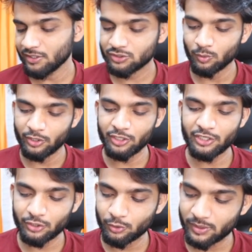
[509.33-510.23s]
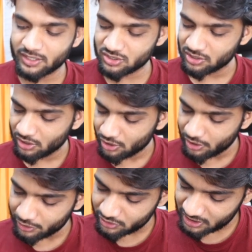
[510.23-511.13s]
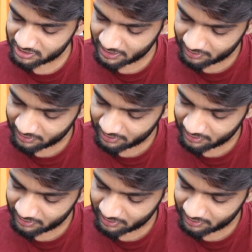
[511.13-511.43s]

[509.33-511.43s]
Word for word: So what you need to do is you need to just say